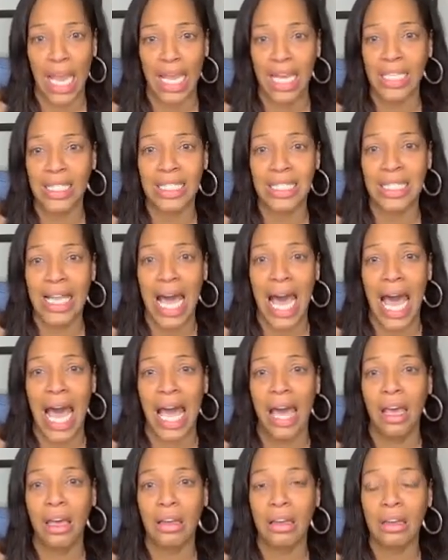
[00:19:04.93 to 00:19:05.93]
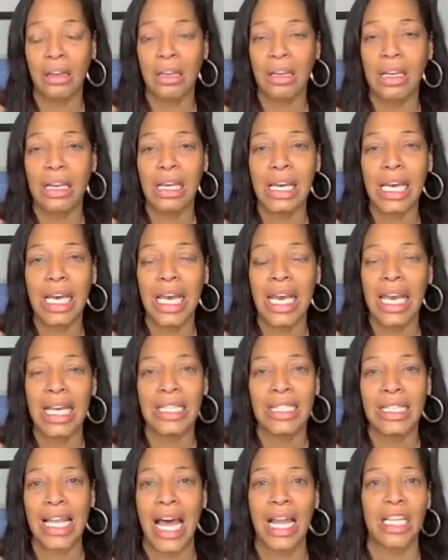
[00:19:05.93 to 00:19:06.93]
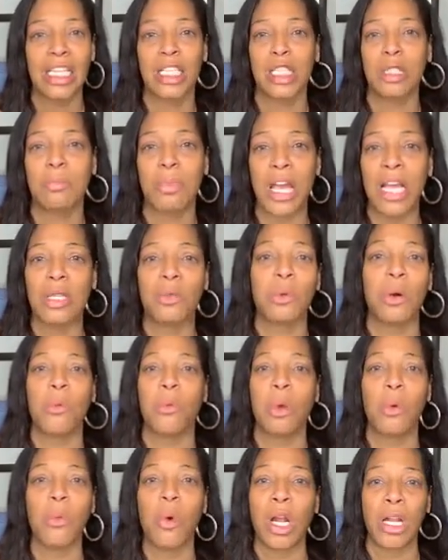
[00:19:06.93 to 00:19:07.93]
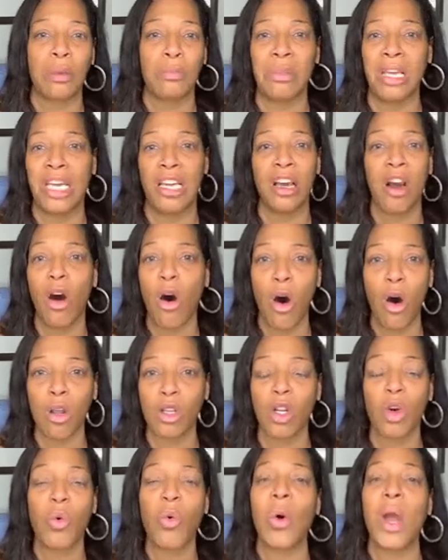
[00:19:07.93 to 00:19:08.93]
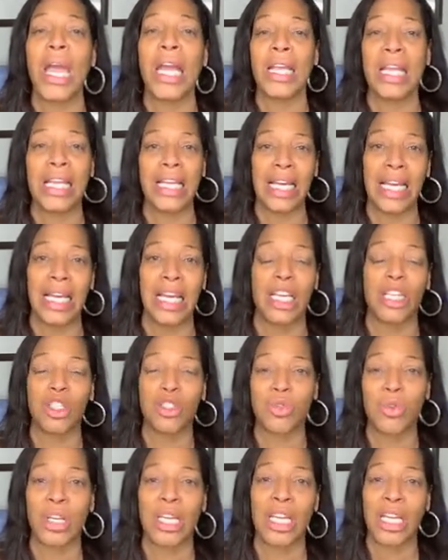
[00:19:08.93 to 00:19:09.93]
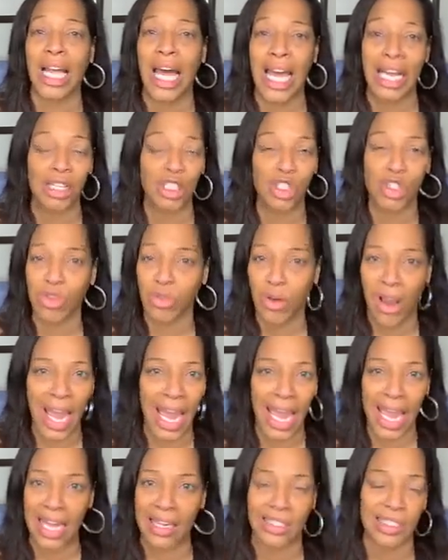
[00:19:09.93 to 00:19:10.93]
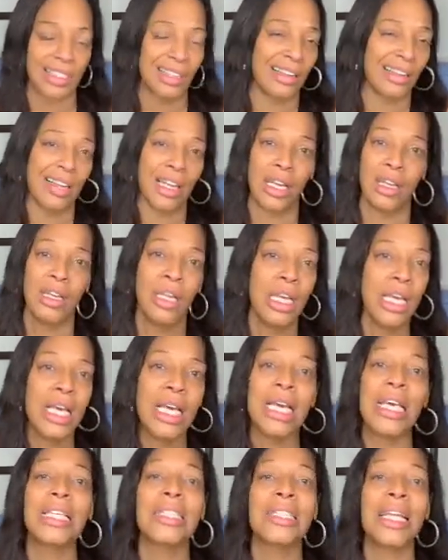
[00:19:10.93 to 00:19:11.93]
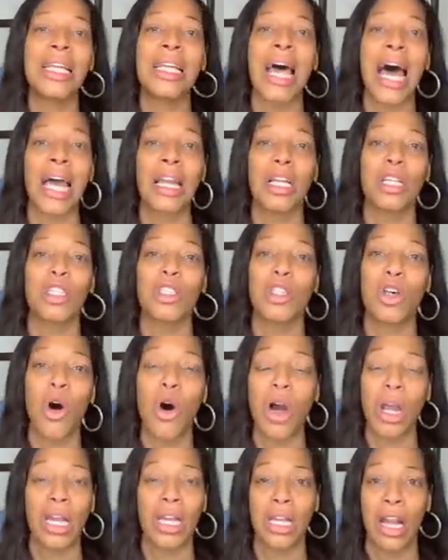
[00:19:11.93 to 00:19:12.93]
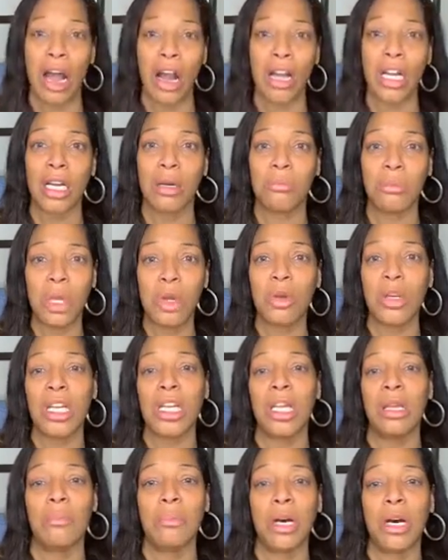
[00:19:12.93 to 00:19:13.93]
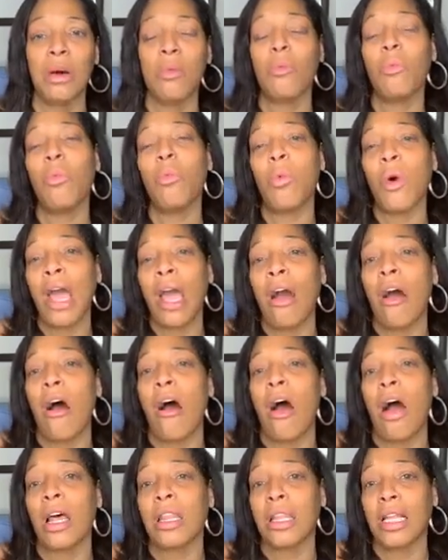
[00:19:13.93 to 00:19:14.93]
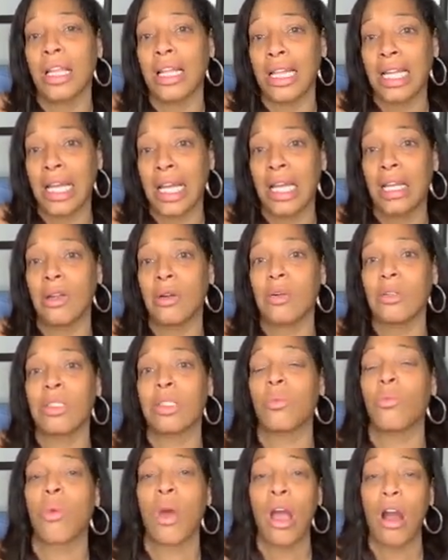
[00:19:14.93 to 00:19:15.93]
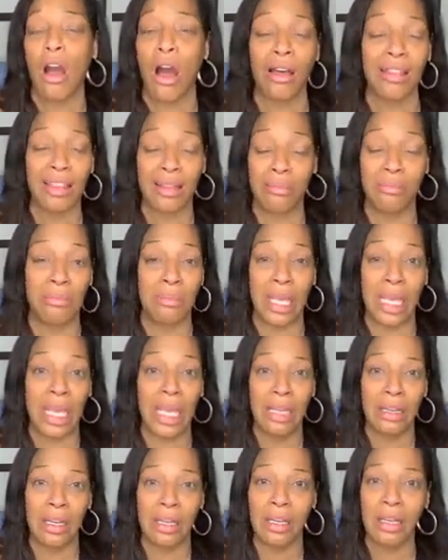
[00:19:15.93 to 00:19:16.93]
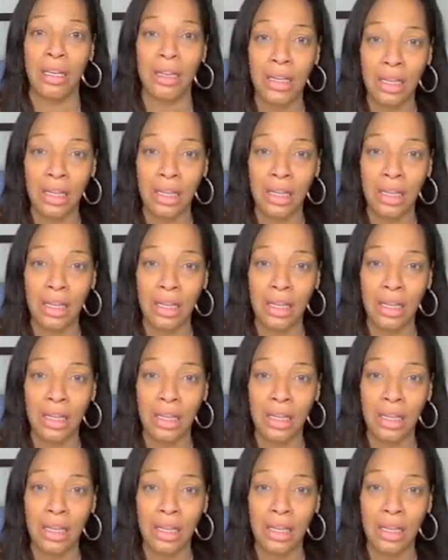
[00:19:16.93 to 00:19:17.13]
It's not a space where we want to be called queen and then get treated like trash. It's a lot of talk in our community, but where are the leaders? Where are the men?